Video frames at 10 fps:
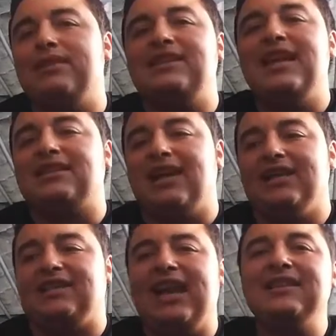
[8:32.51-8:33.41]
But yes,
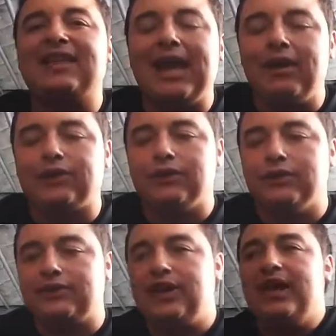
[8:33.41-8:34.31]
guys, guest
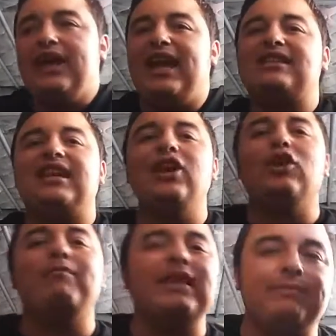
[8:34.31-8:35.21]
characters, it's hit
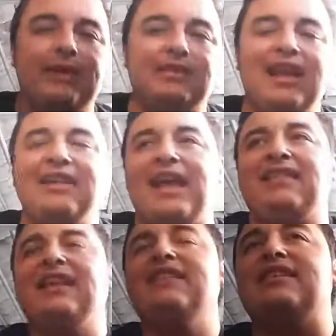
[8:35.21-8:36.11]
or miss. Basically, at
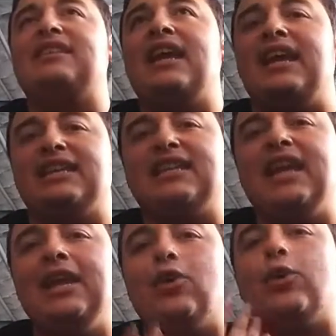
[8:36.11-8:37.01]
the end of the day, it's
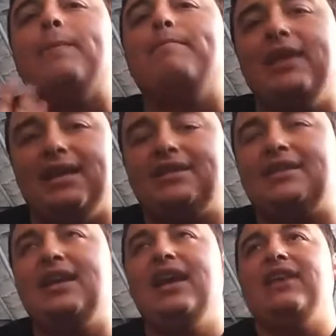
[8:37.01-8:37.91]
hit or miss.